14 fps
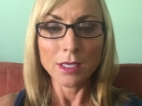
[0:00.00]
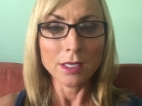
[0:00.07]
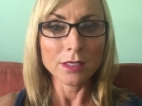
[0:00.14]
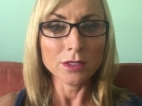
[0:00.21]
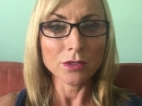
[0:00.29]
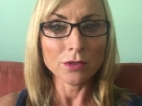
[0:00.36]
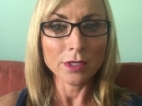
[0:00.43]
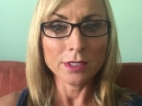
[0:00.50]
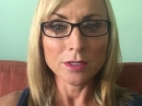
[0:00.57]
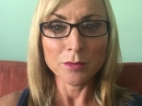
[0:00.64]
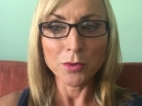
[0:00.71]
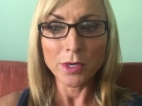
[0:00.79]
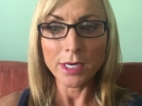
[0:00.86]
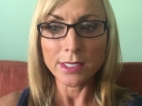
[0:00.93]
Enter
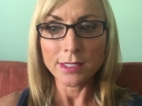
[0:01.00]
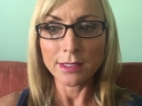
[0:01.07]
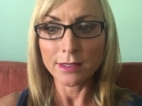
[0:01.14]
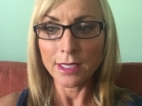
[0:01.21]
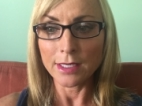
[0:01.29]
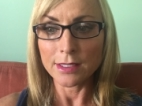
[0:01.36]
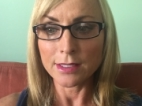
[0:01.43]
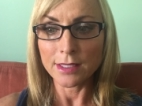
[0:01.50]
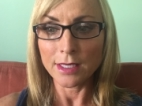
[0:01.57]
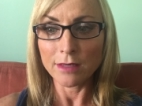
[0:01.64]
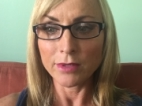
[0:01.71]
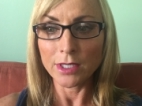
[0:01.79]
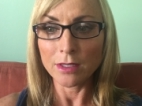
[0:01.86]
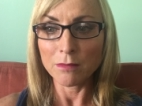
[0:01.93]
into praise and
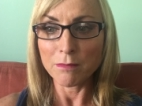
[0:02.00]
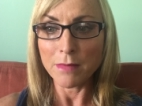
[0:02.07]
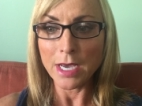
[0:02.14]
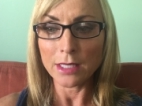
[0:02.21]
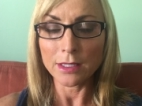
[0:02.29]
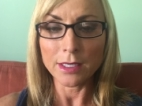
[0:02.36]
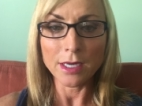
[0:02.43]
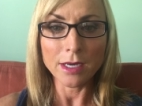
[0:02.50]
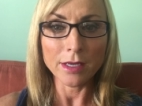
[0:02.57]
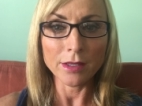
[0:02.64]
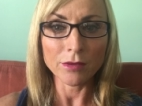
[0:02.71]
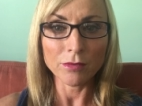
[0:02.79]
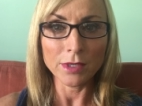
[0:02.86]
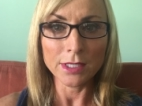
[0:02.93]
thanksgiving,
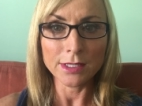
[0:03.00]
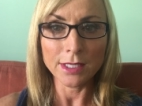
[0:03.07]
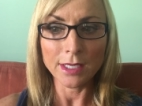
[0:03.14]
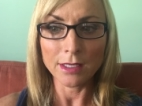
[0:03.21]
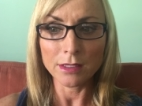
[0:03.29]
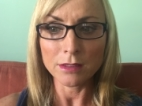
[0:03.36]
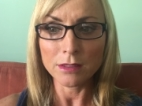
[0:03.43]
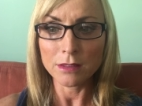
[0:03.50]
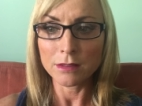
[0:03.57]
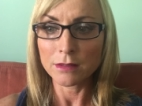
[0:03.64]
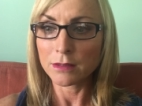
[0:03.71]
Malachi three ten.